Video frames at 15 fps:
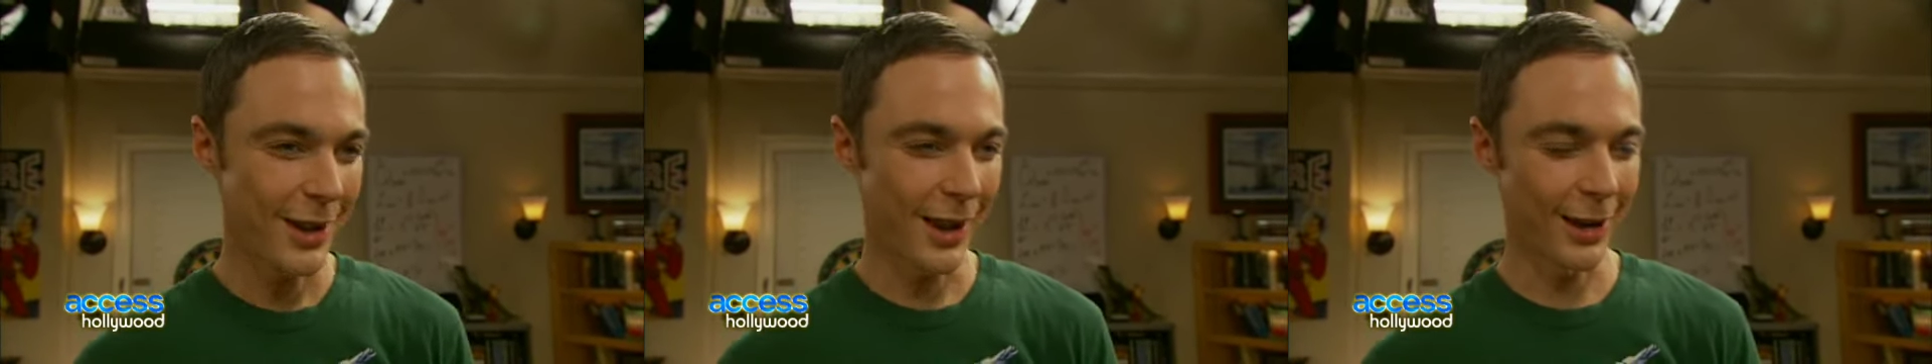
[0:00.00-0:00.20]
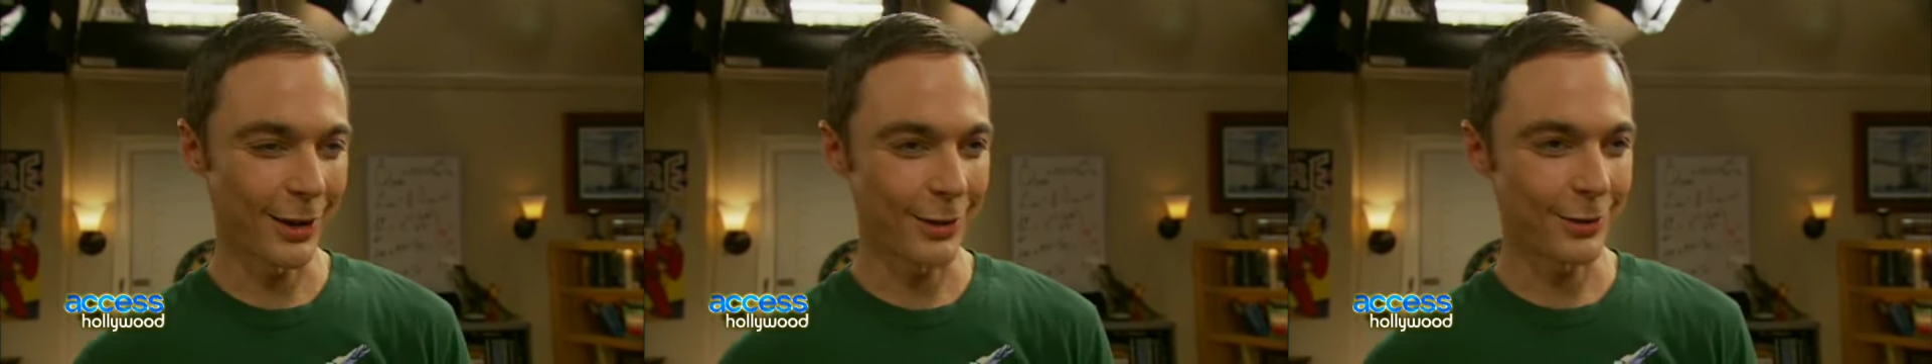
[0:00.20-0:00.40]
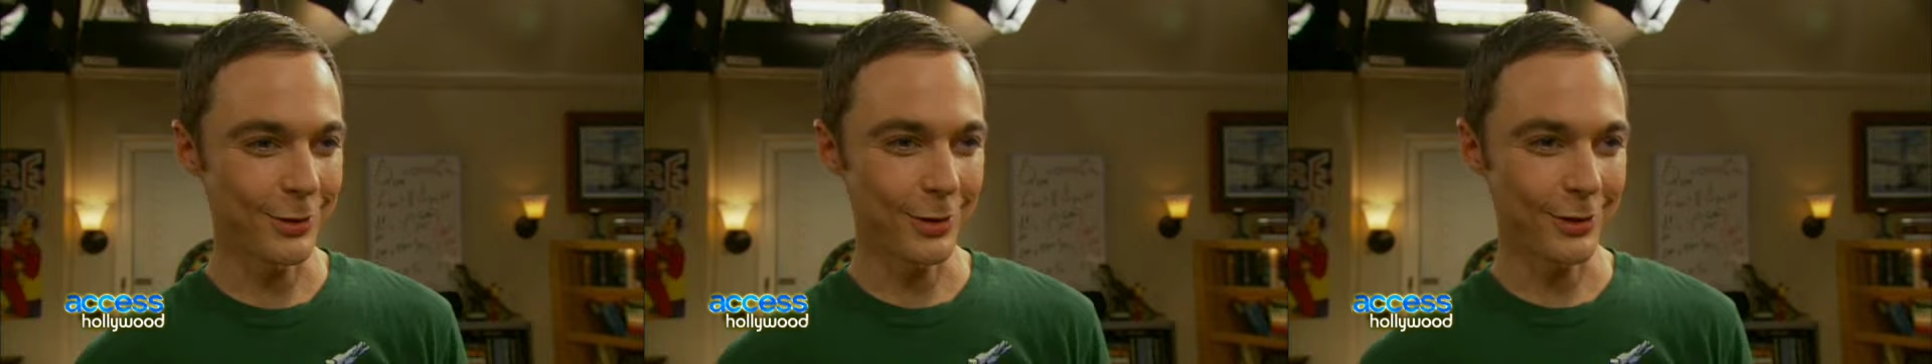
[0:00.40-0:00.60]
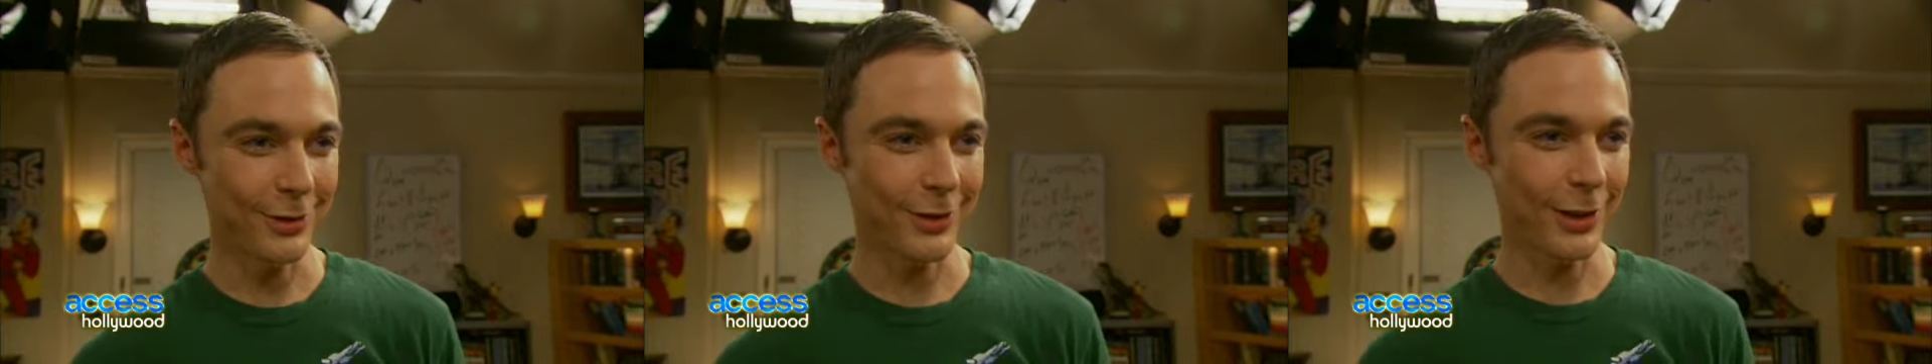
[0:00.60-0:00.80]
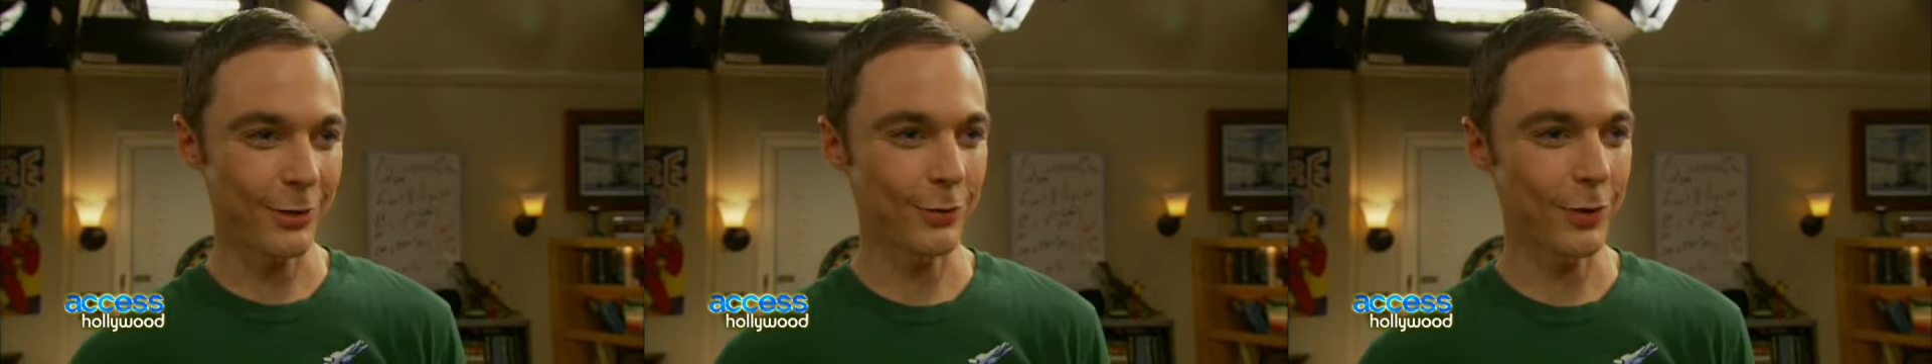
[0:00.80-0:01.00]
And he's
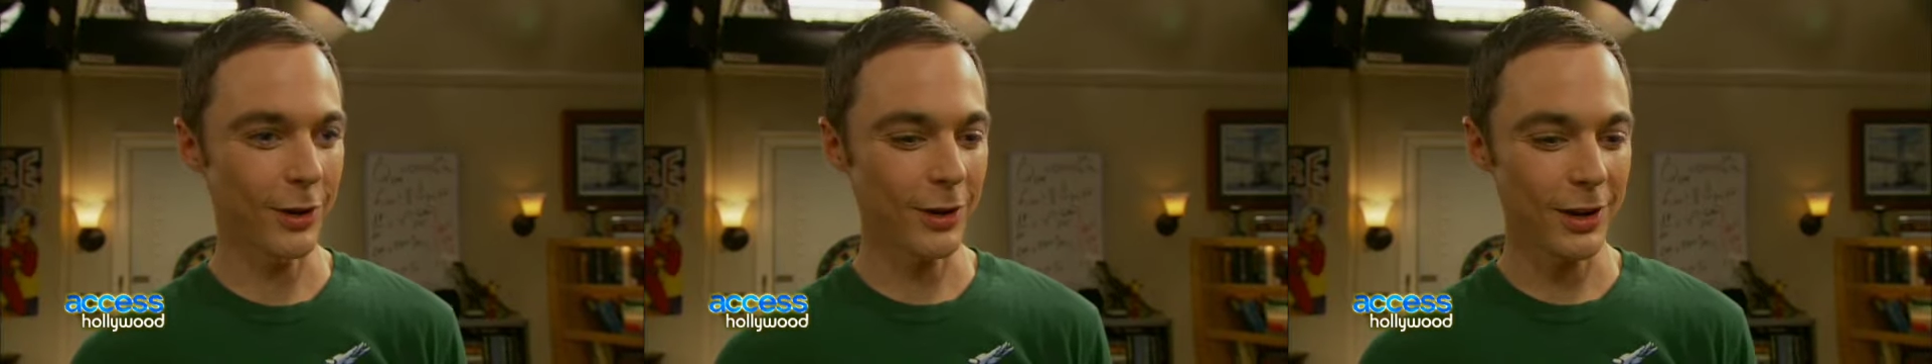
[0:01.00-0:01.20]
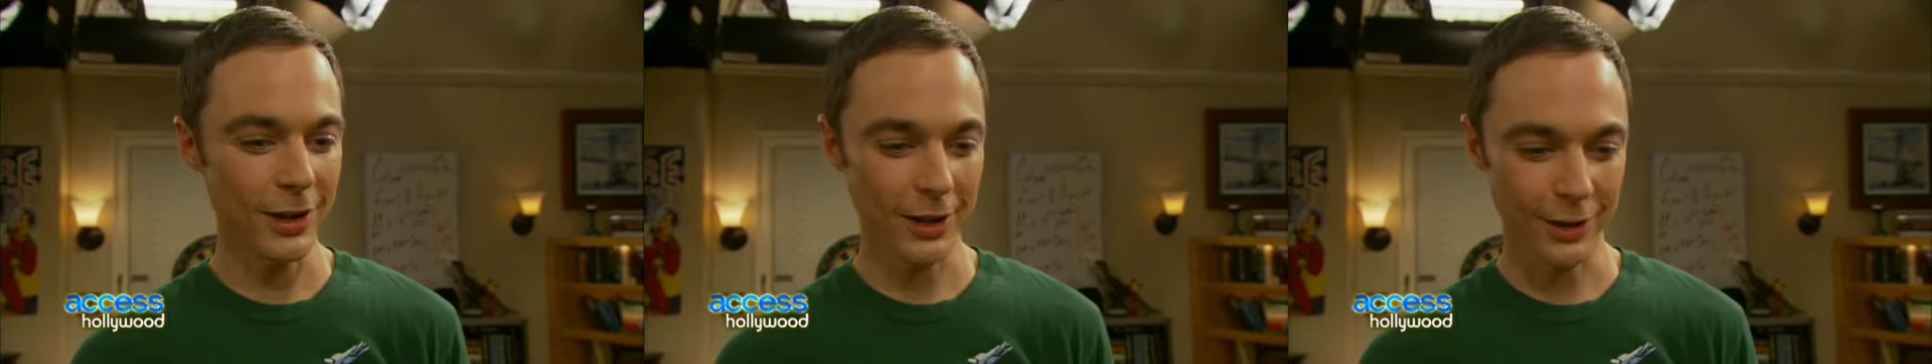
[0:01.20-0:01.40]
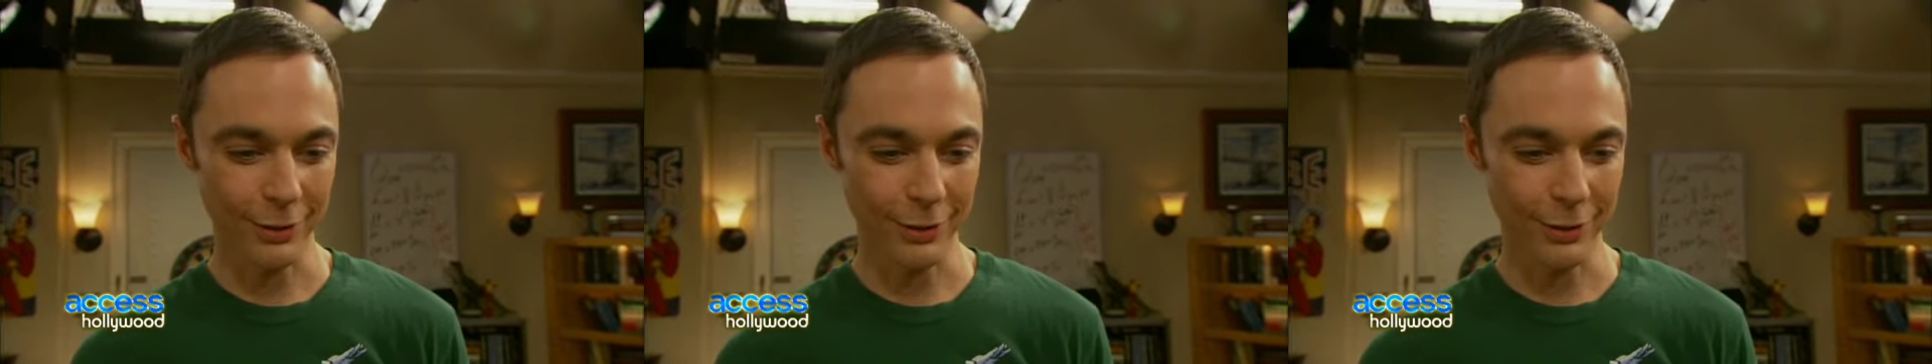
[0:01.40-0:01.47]
very